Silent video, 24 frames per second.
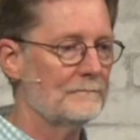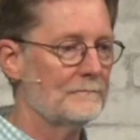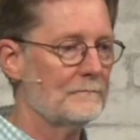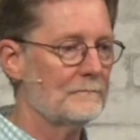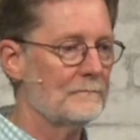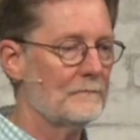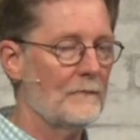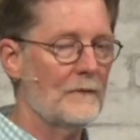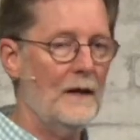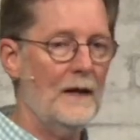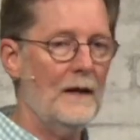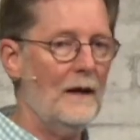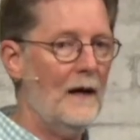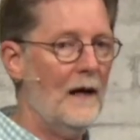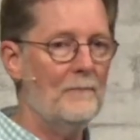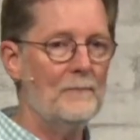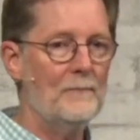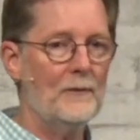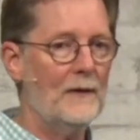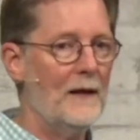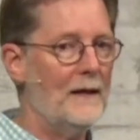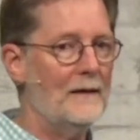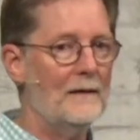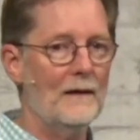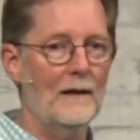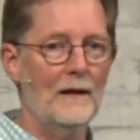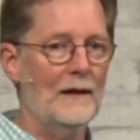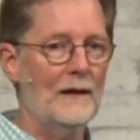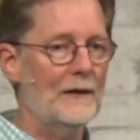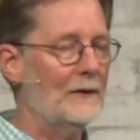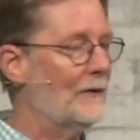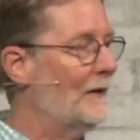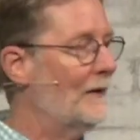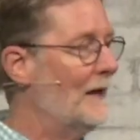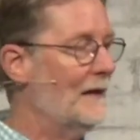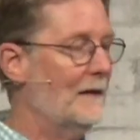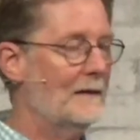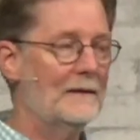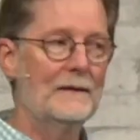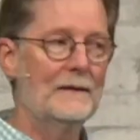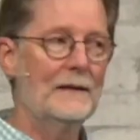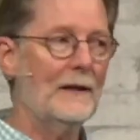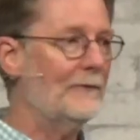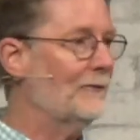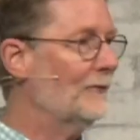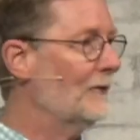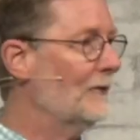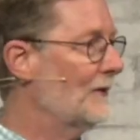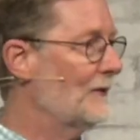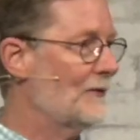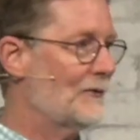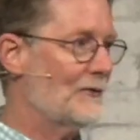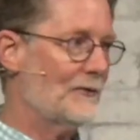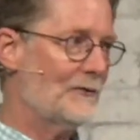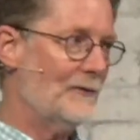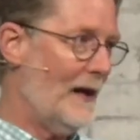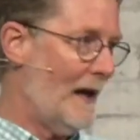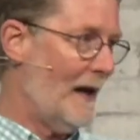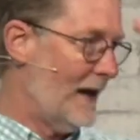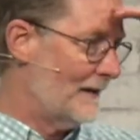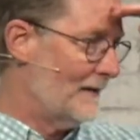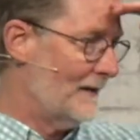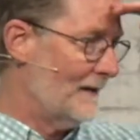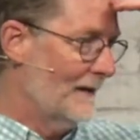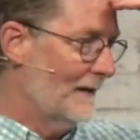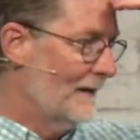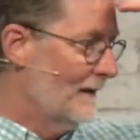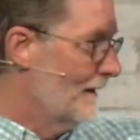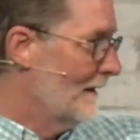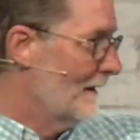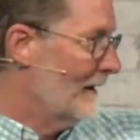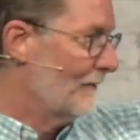They operate under a different set of